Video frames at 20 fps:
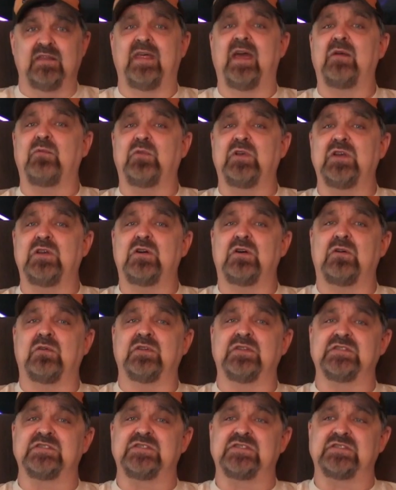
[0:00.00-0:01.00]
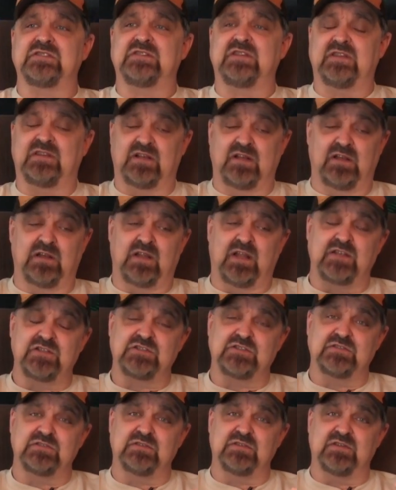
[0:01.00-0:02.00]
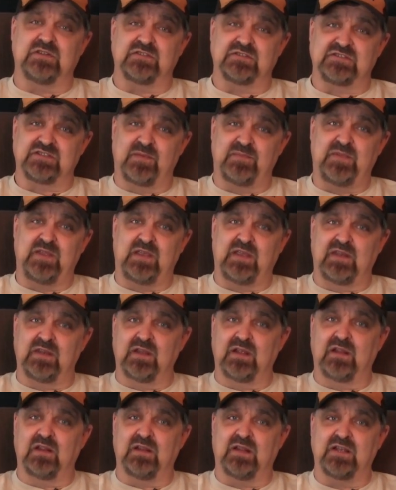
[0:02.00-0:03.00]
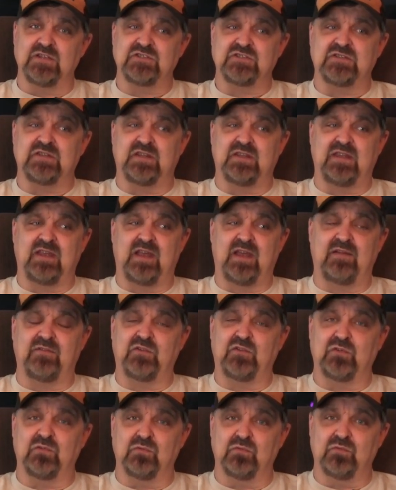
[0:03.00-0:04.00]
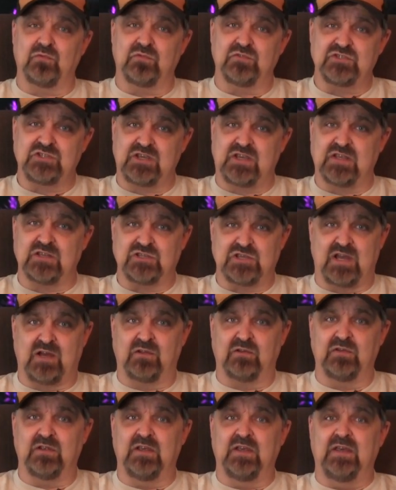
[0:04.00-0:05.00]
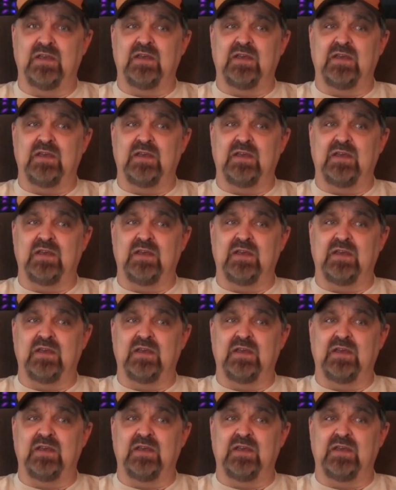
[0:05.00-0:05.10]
That recall is just the clutch. There's something in the clutch that they have to change out.